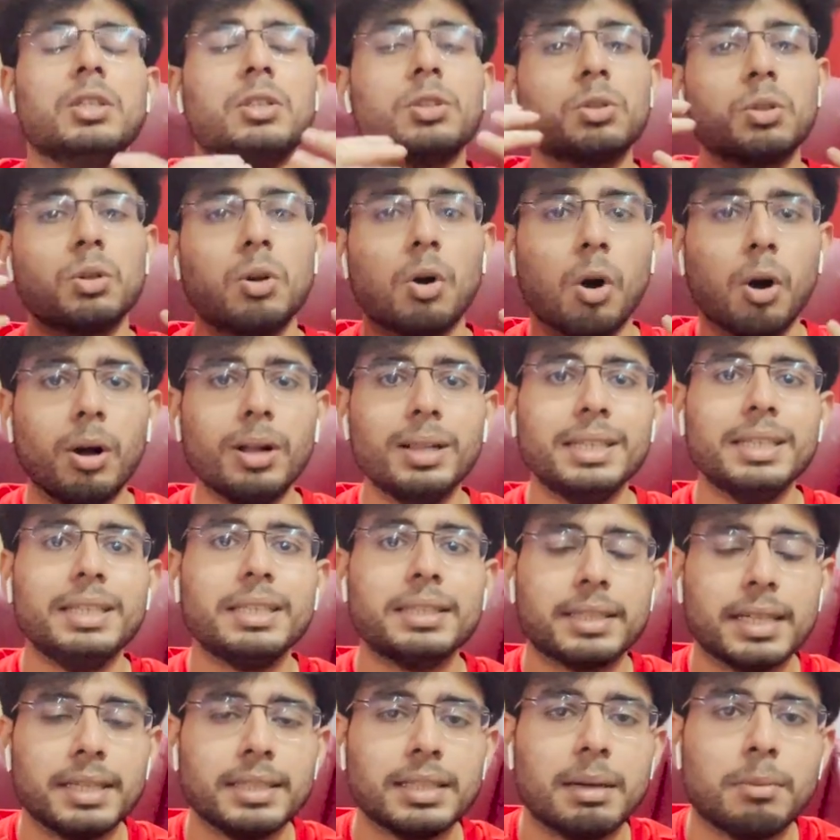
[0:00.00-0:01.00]
So all
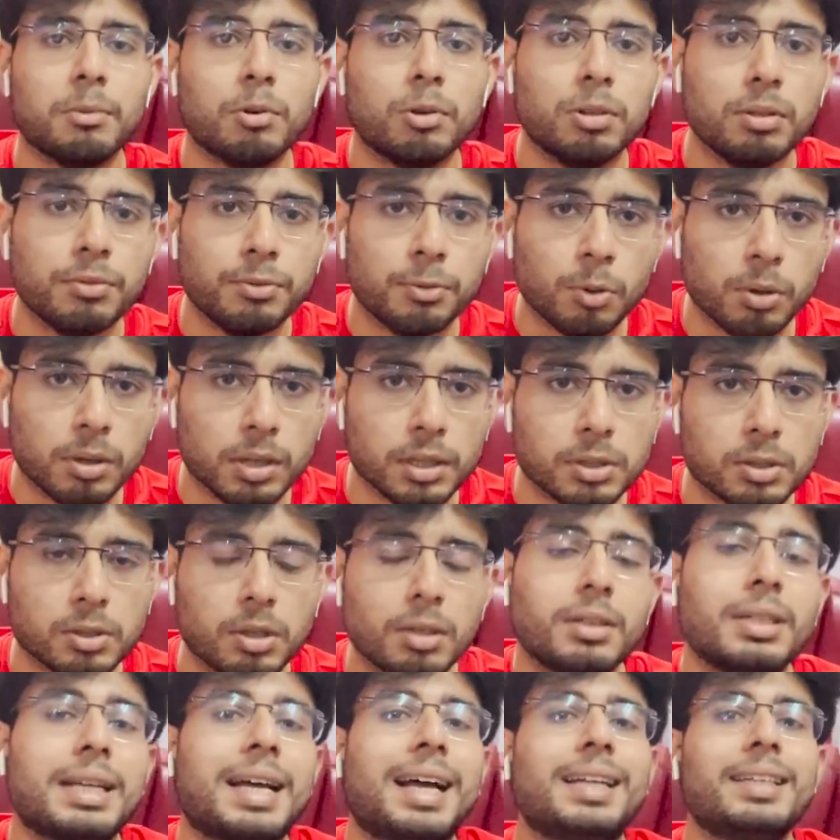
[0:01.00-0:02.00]
these things I'm going to focus
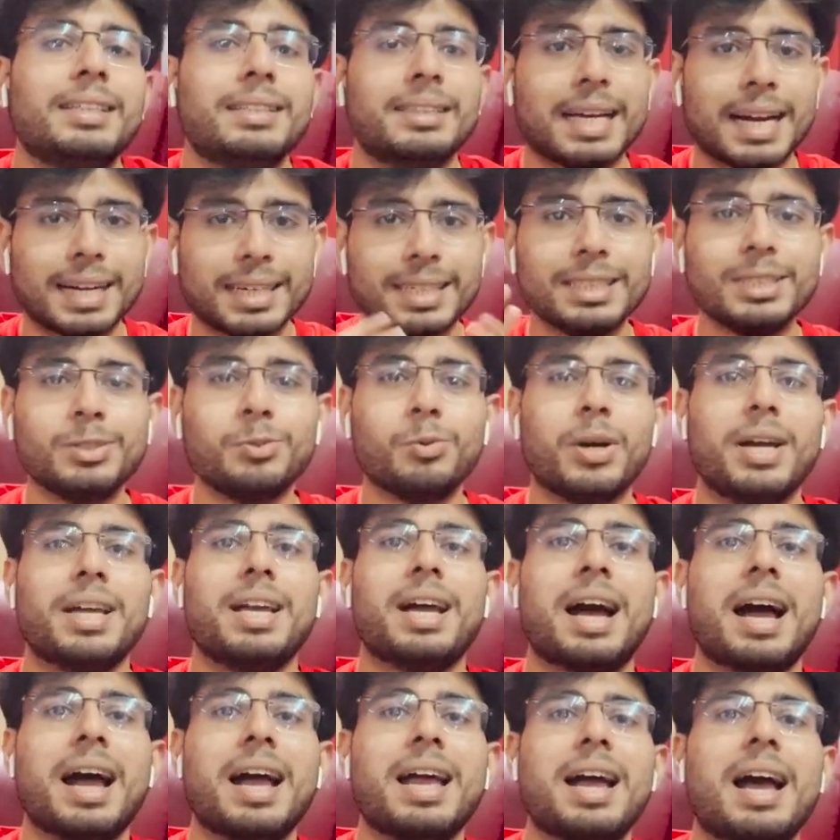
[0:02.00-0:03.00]
on, and that is why
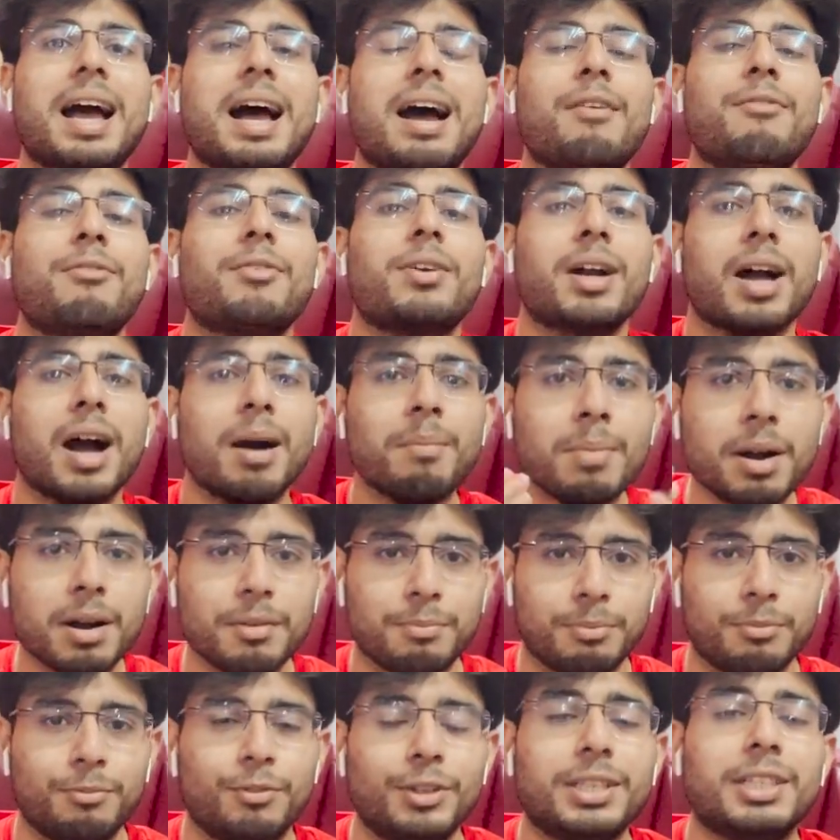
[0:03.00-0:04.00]
I have come
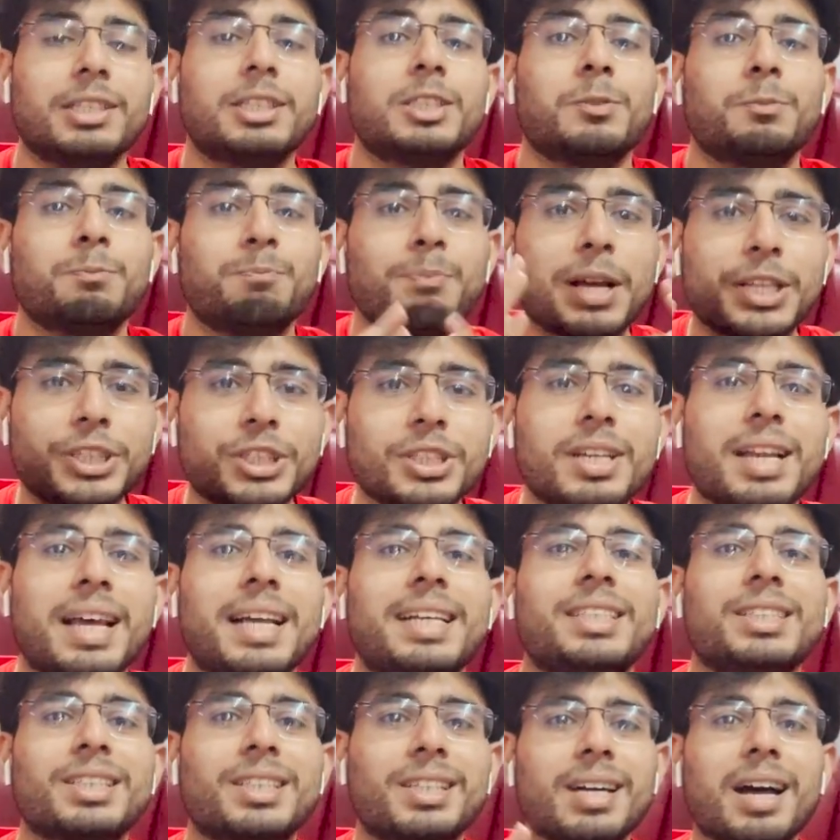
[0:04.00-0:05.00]
up with a
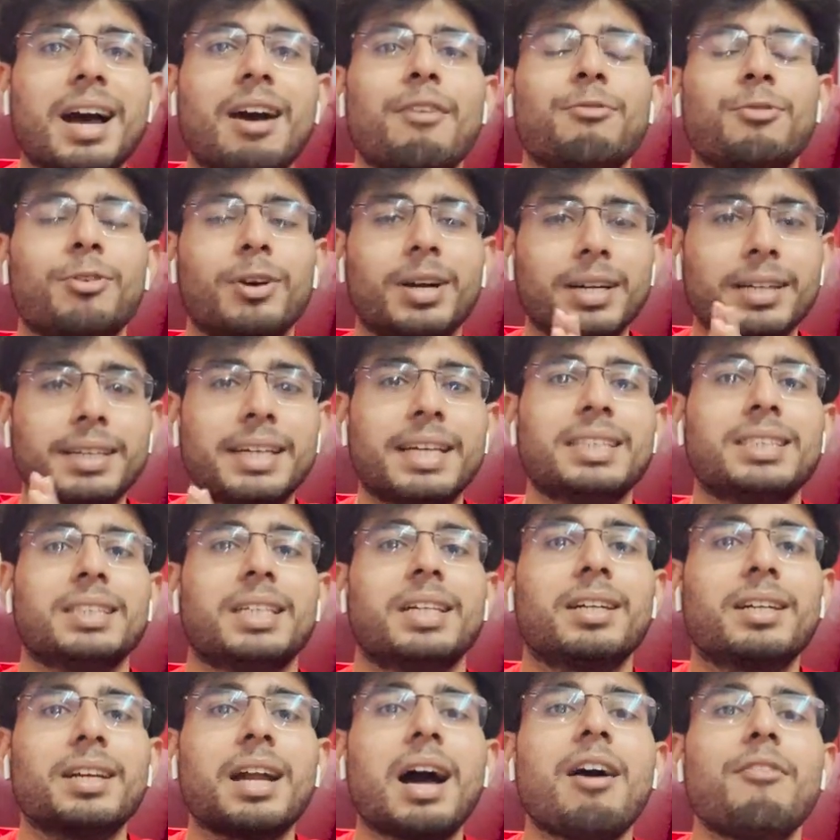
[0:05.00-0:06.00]
specialized graph contest,
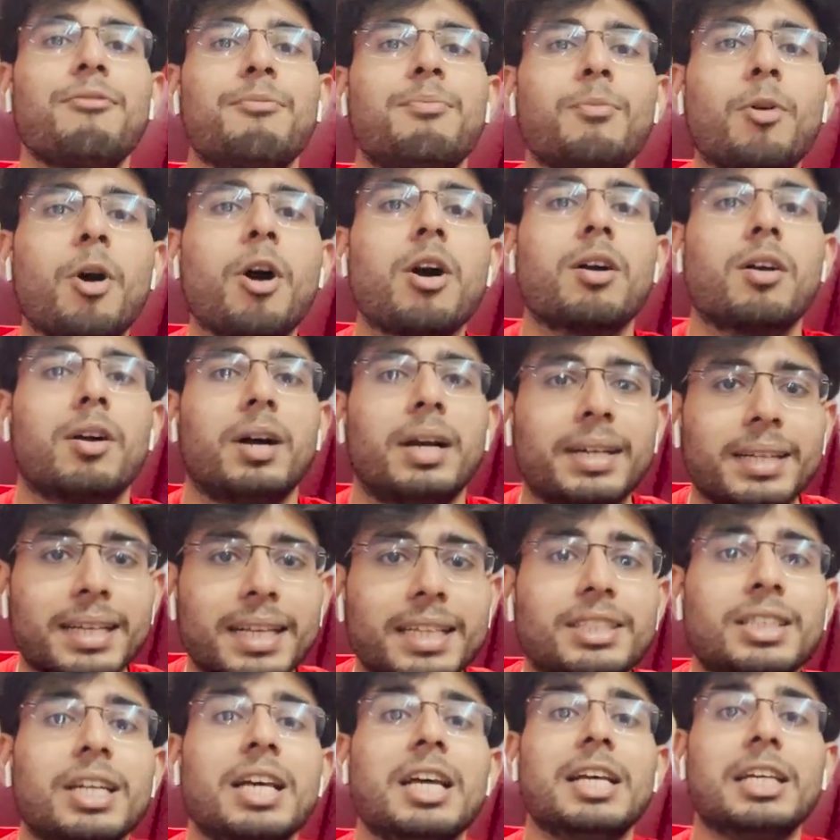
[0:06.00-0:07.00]
a graph mock
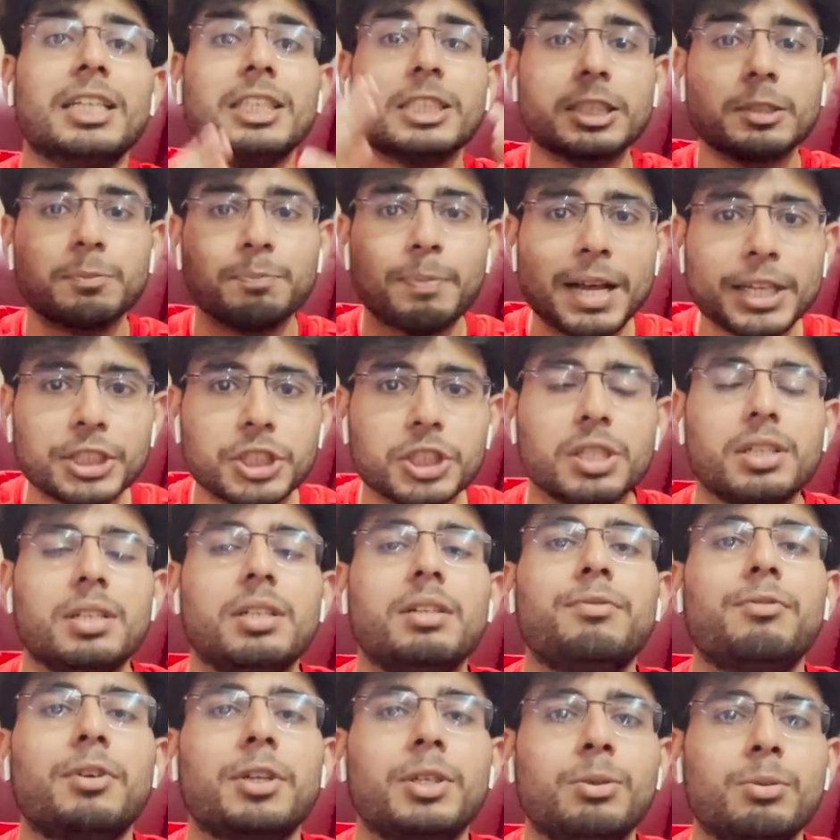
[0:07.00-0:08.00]
contest,
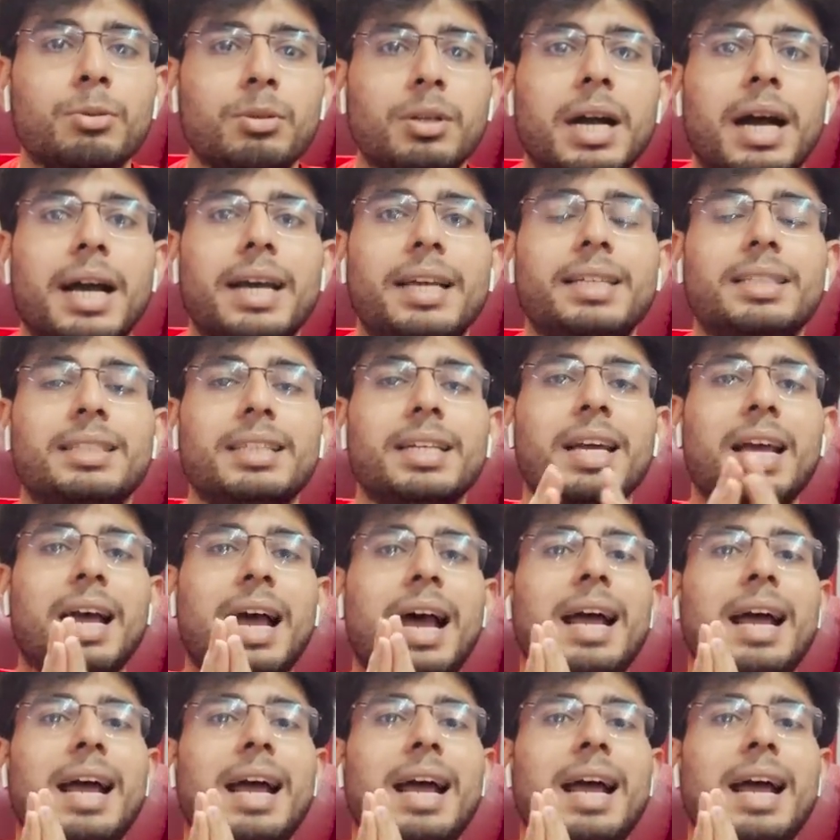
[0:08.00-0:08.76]
specially for you guys.